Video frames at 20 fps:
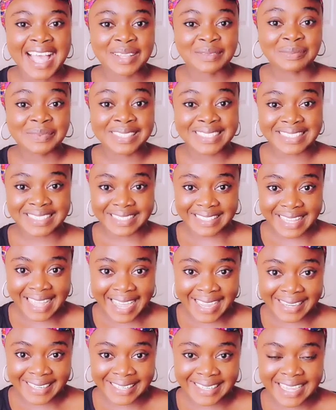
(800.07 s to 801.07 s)
and please
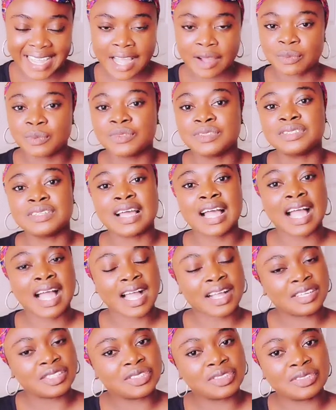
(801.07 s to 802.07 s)
like. I would
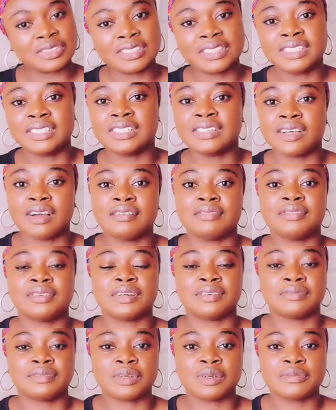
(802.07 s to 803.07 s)
actually love,
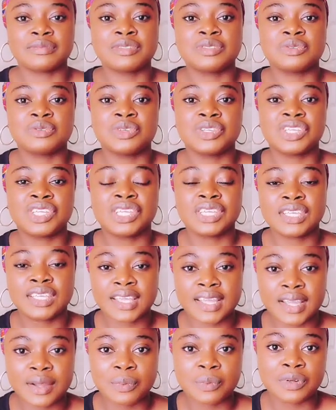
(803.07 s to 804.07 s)
love, love to
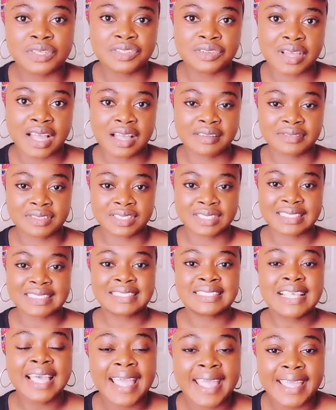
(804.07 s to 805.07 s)
hear what you have to
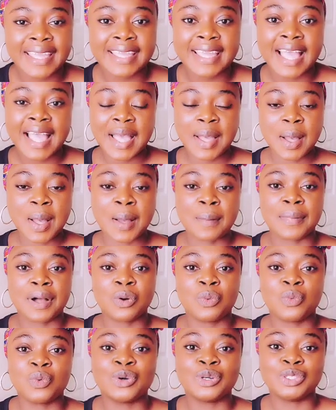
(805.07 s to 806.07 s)
say
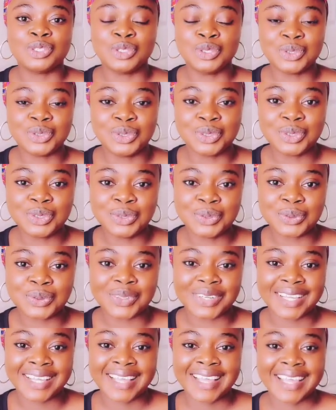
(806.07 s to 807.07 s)
about what you
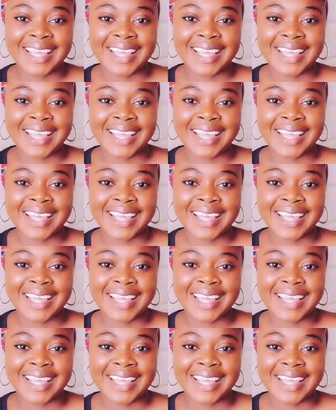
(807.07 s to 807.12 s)
do.